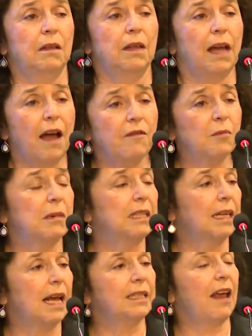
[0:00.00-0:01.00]
The government
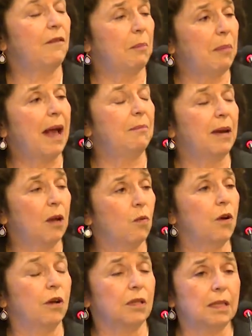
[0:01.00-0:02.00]
does have a public
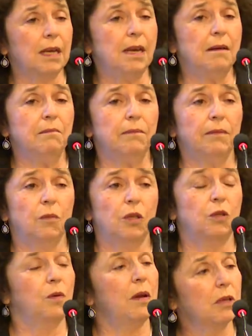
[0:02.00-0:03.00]
works scheme,
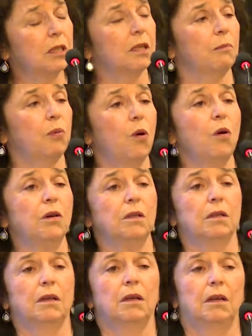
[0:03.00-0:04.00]
which we would
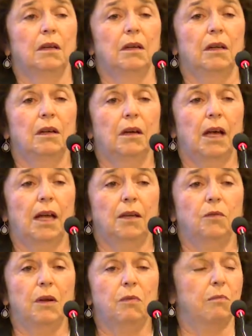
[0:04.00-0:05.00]
support,
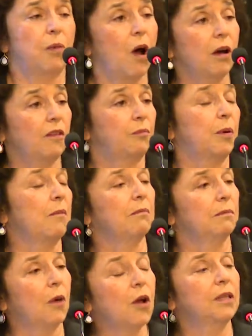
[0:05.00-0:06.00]
and we were part of
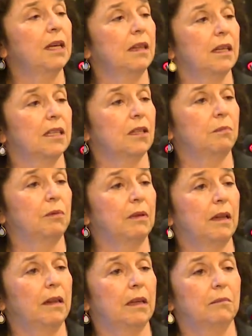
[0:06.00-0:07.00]
promoting this
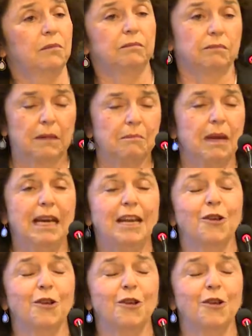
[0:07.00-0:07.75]
many